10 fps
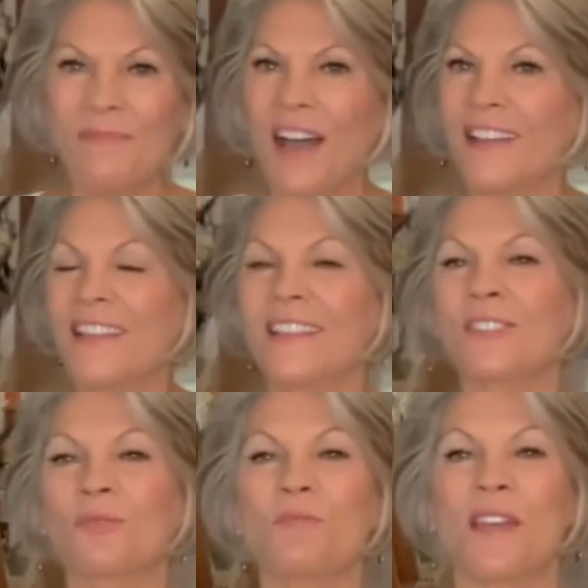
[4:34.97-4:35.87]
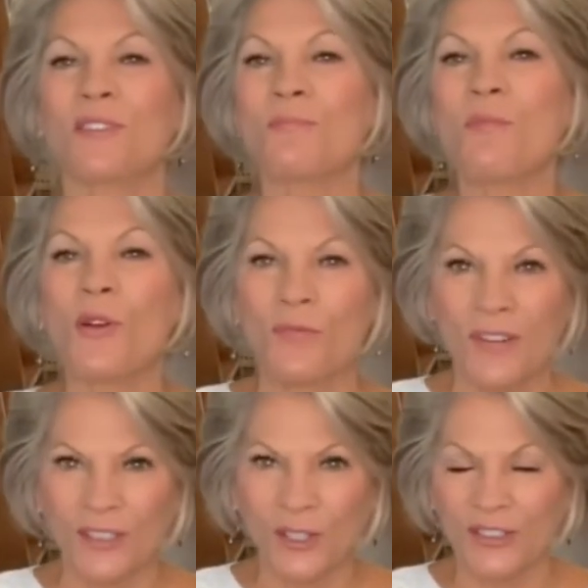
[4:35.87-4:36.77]
I think this would make the
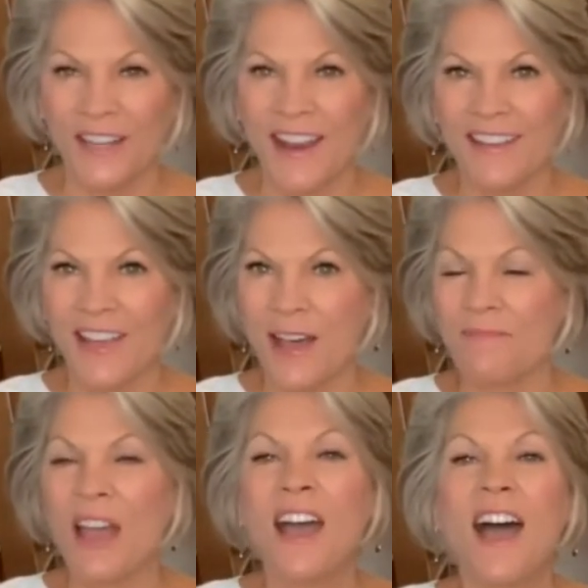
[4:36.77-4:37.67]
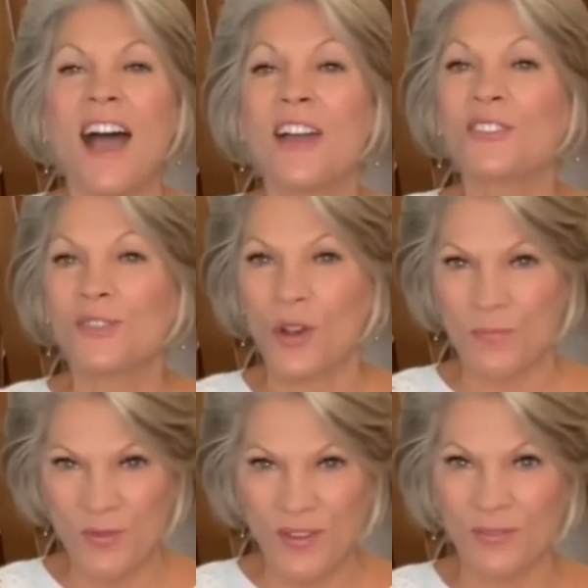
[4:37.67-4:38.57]
perfect little nightcap. I sure
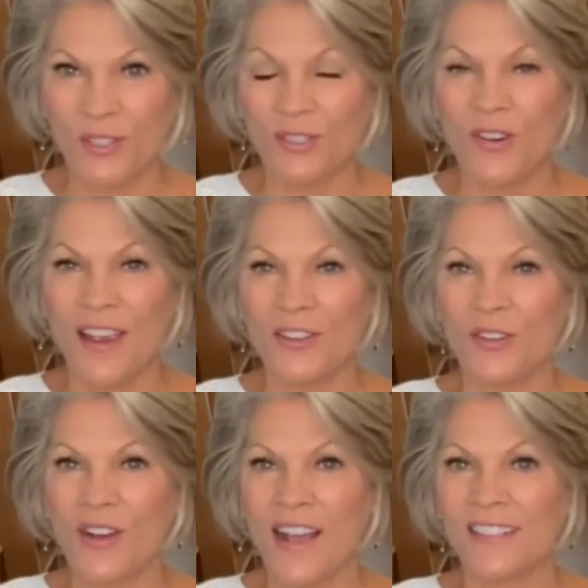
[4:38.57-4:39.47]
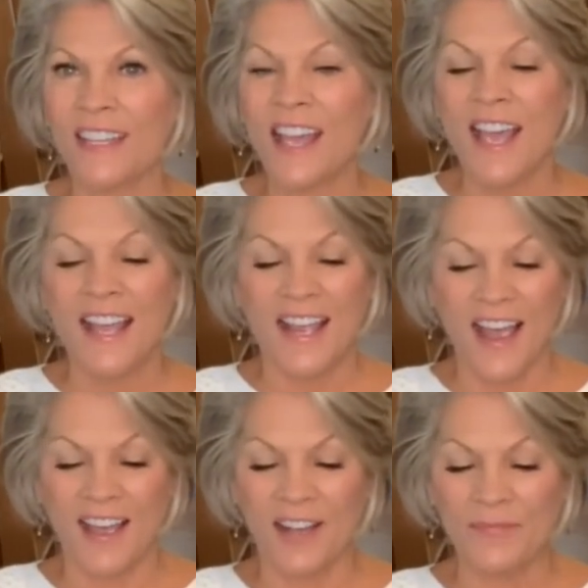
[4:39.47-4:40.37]
hope you give it a try at your house.
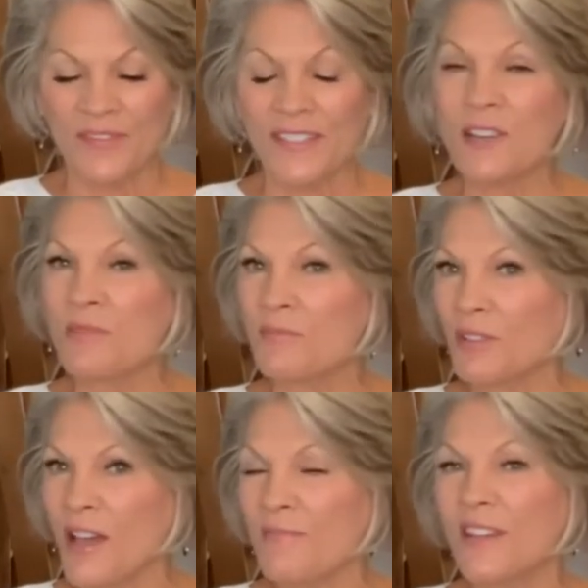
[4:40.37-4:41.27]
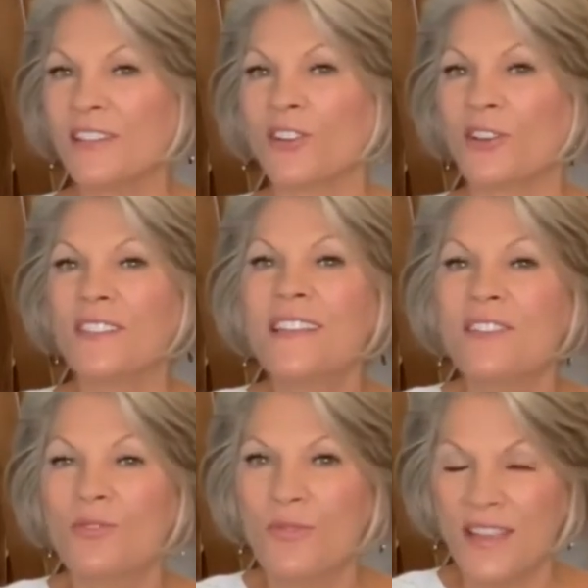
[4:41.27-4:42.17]
Cinnamon Plum is our tea
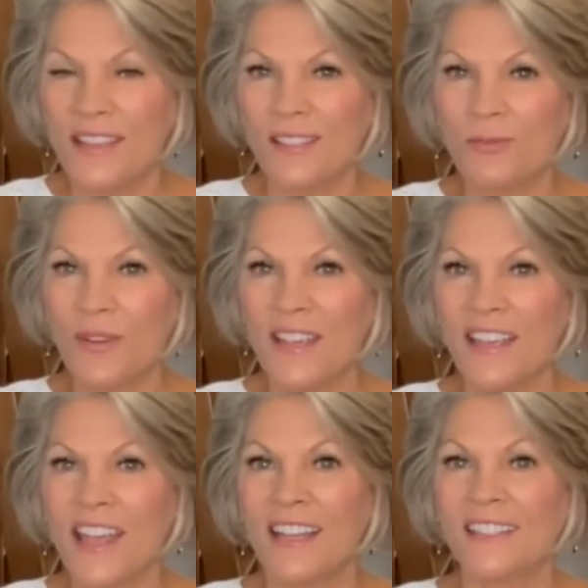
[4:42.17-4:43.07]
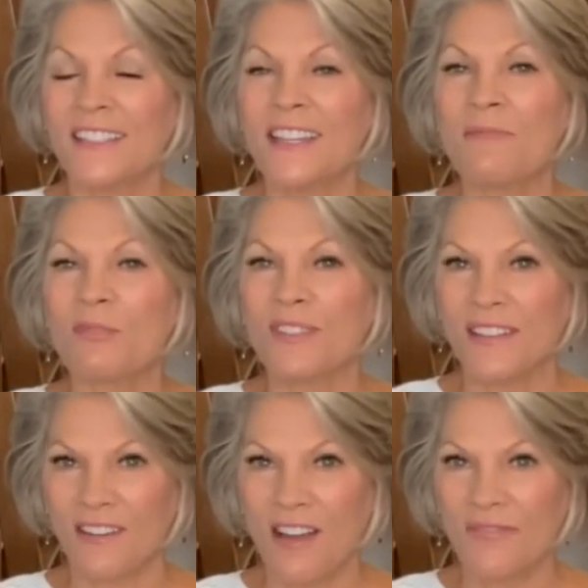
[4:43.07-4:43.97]
of the week this week. It's
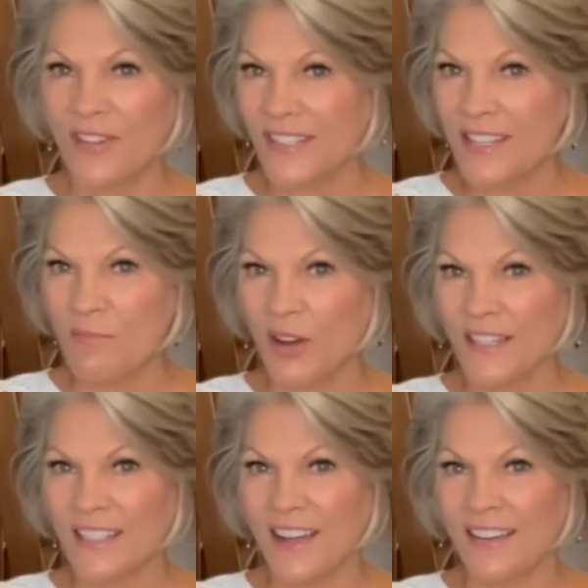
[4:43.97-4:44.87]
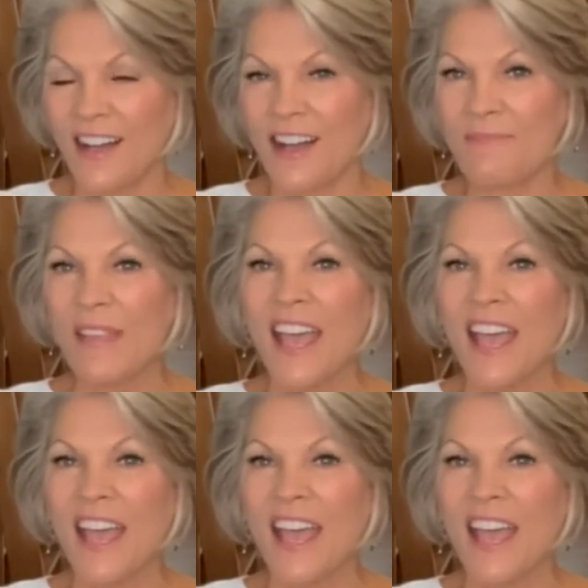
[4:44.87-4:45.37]
10% off at teamarket.com,